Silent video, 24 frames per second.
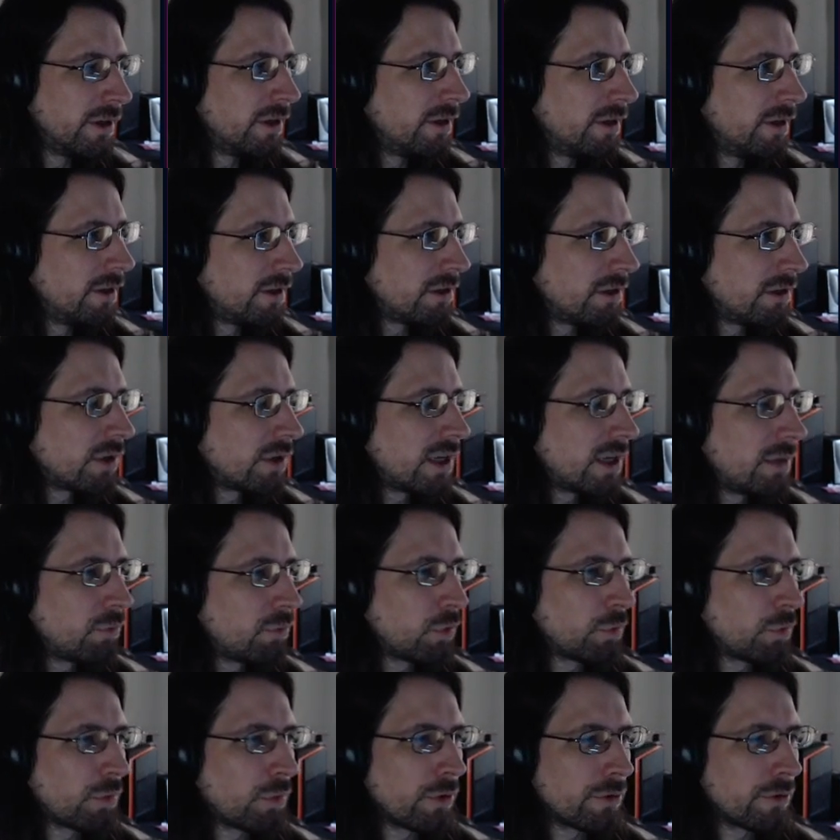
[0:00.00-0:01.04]
you keep your
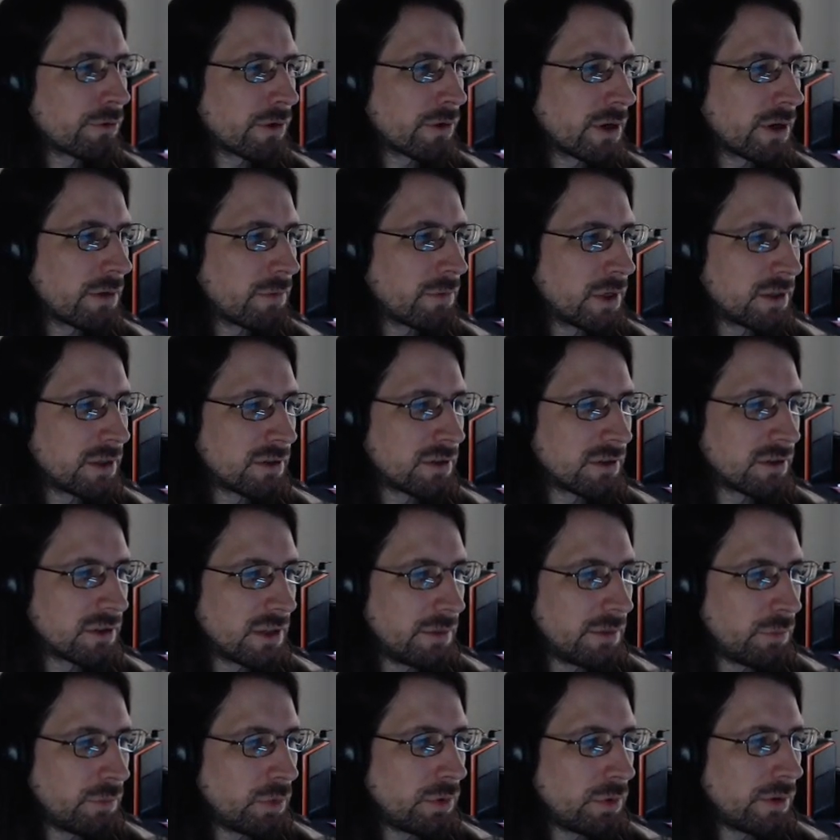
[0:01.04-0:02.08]
program as
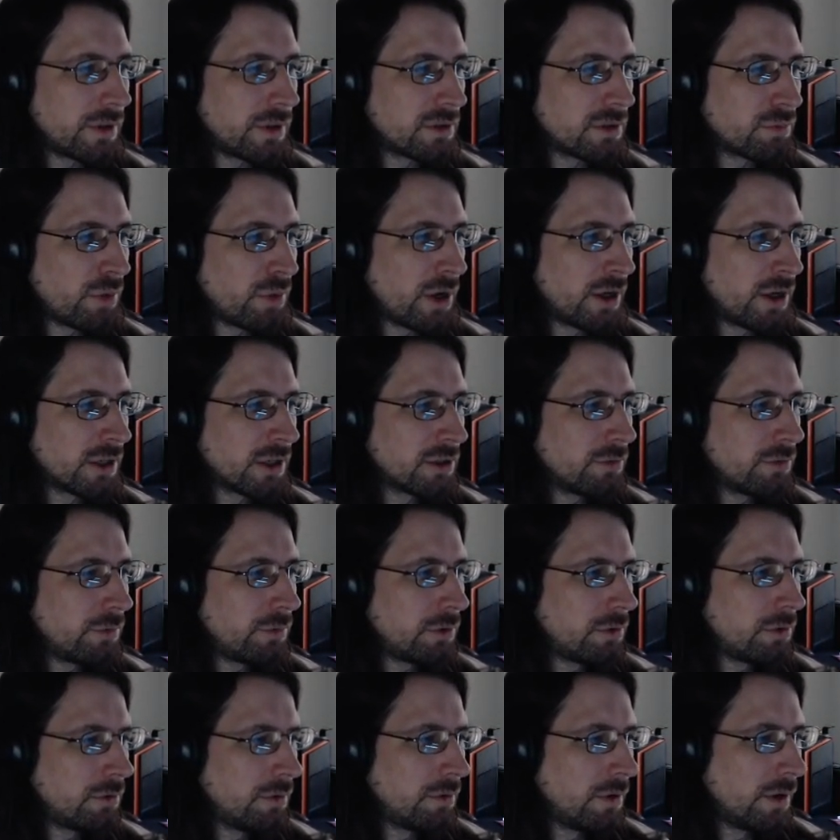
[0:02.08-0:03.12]
simple as
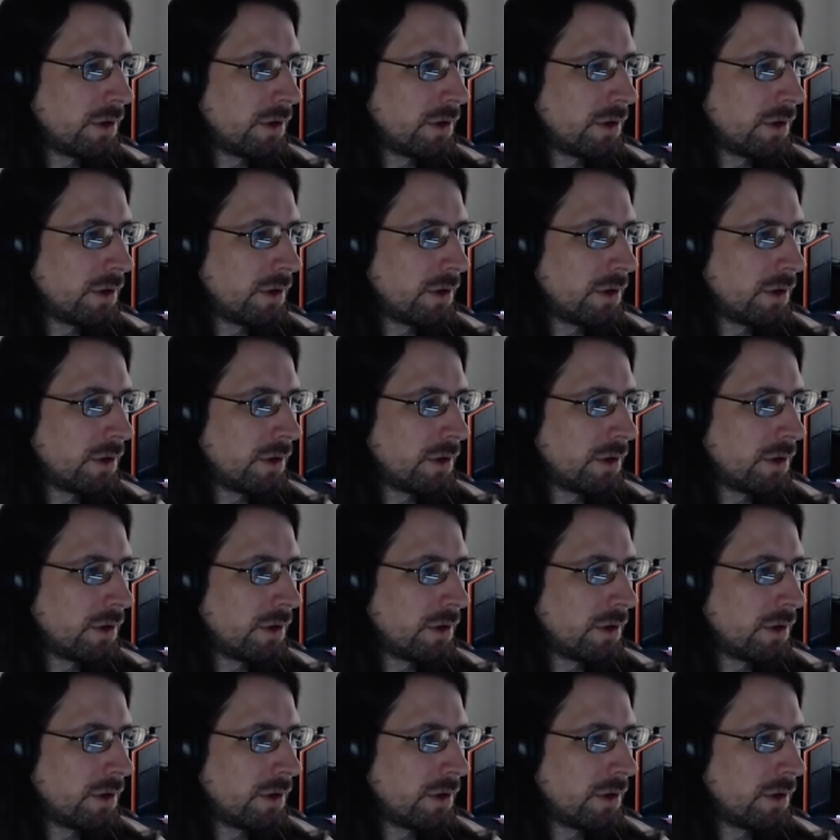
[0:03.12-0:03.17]
possible,